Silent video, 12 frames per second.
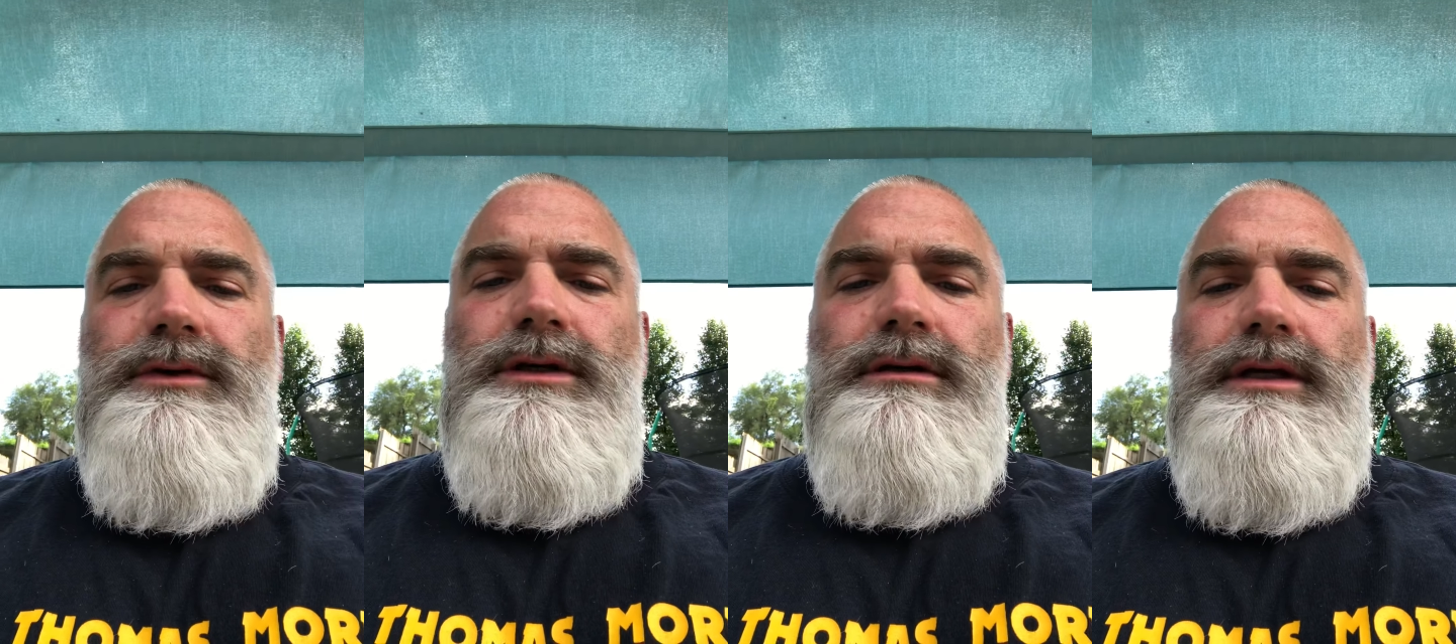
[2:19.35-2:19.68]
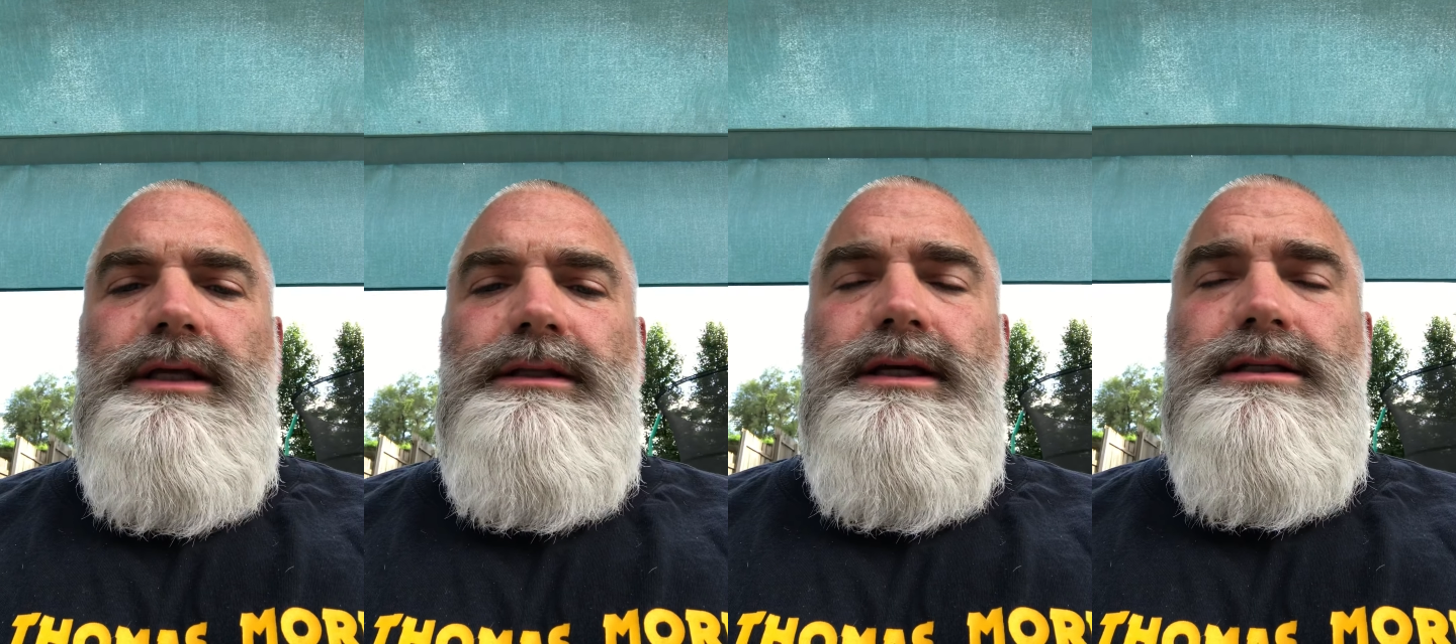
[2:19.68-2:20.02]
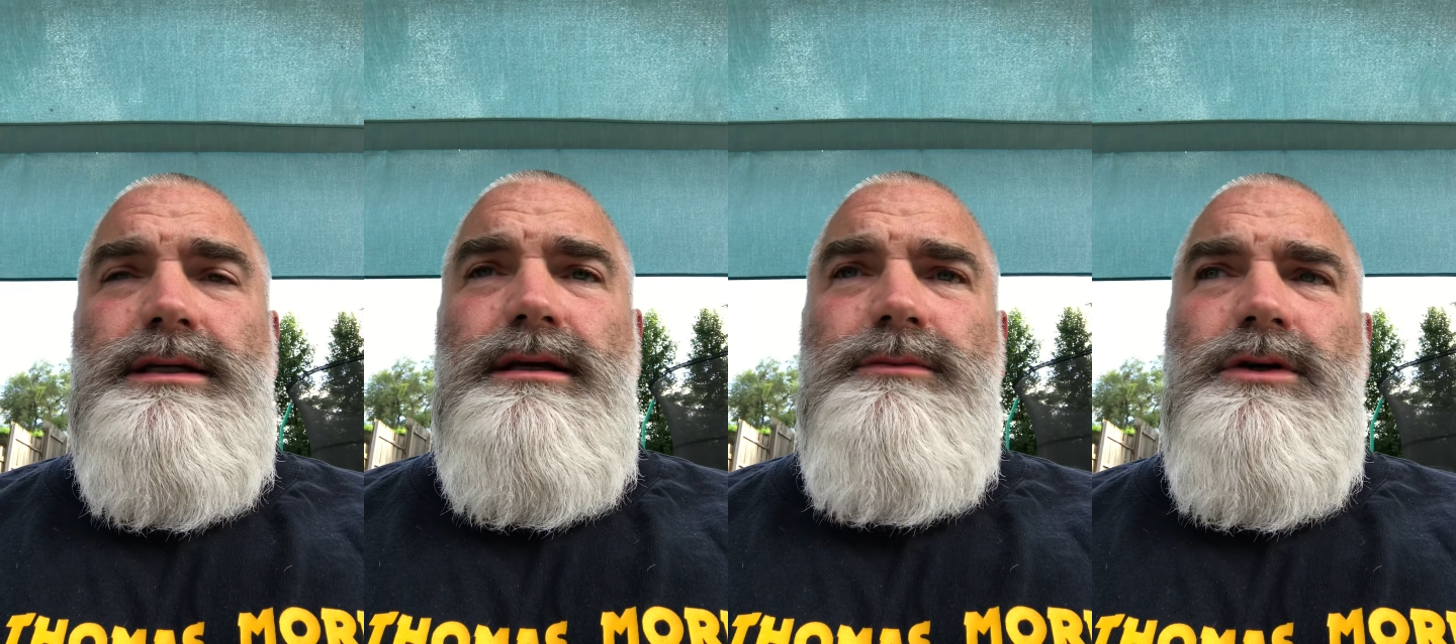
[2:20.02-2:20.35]
At that
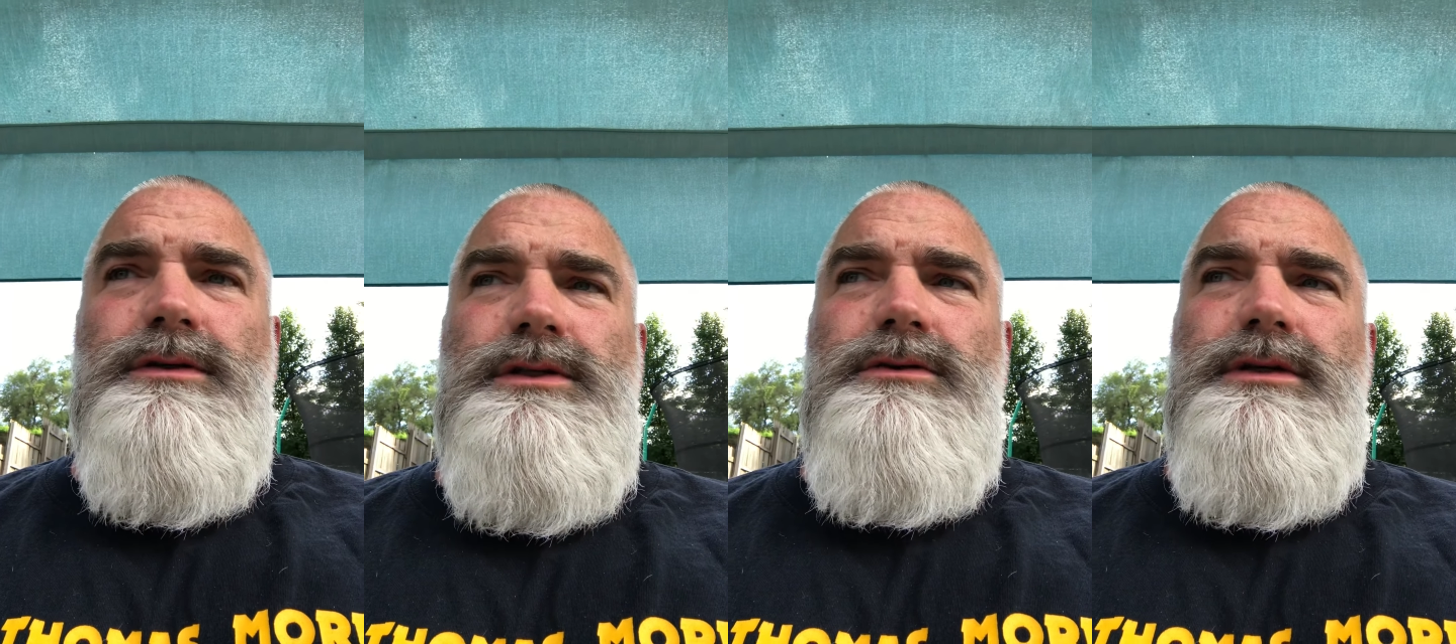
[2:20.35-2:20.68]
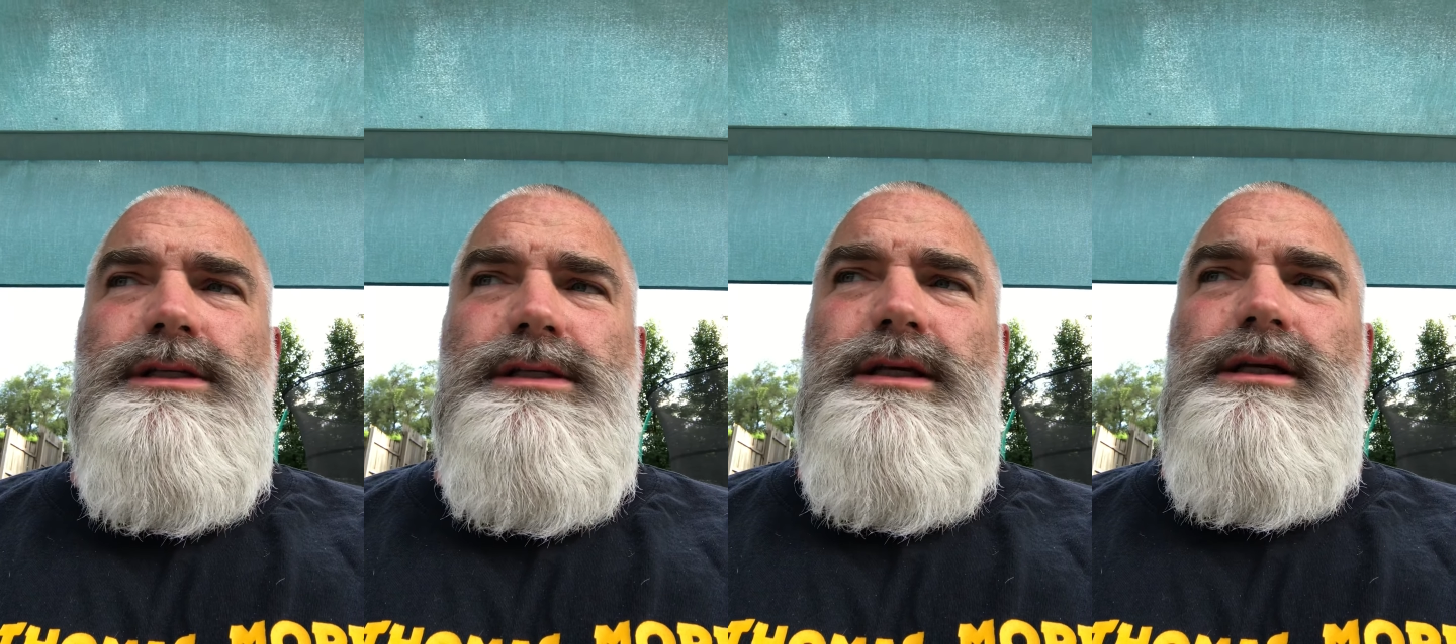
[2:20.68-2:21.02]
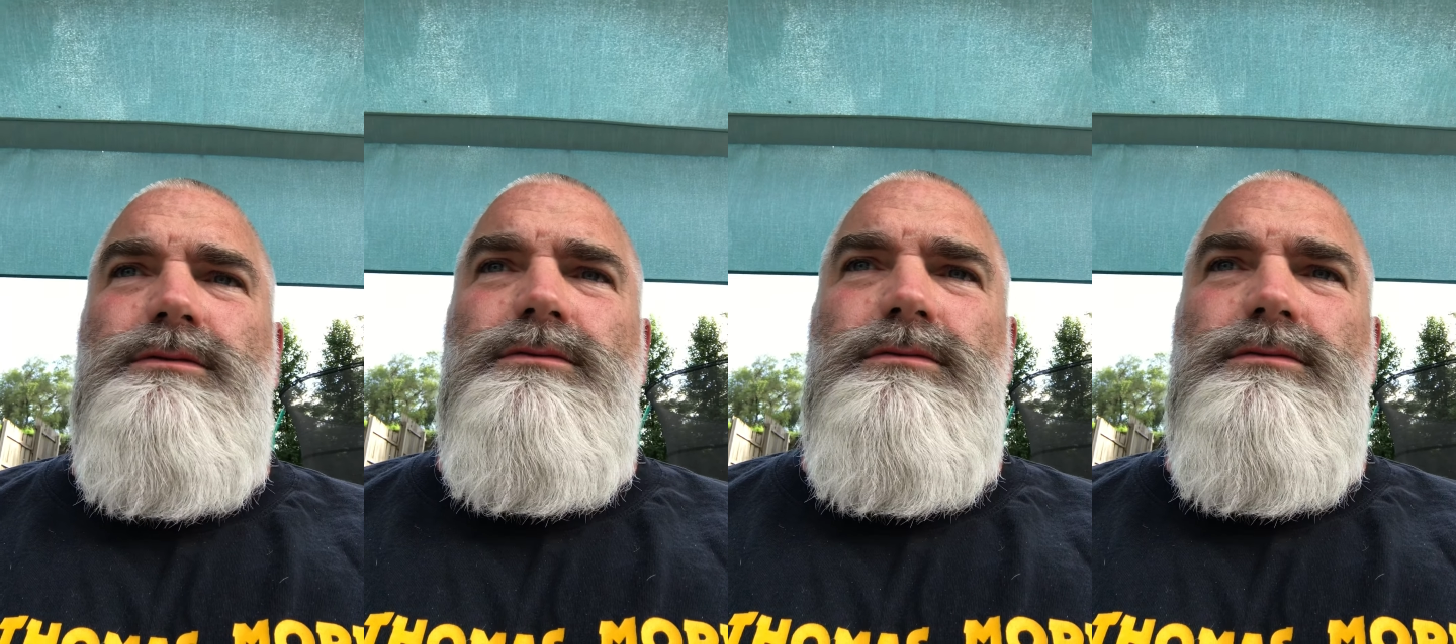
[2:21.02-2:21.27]
time also, he's like,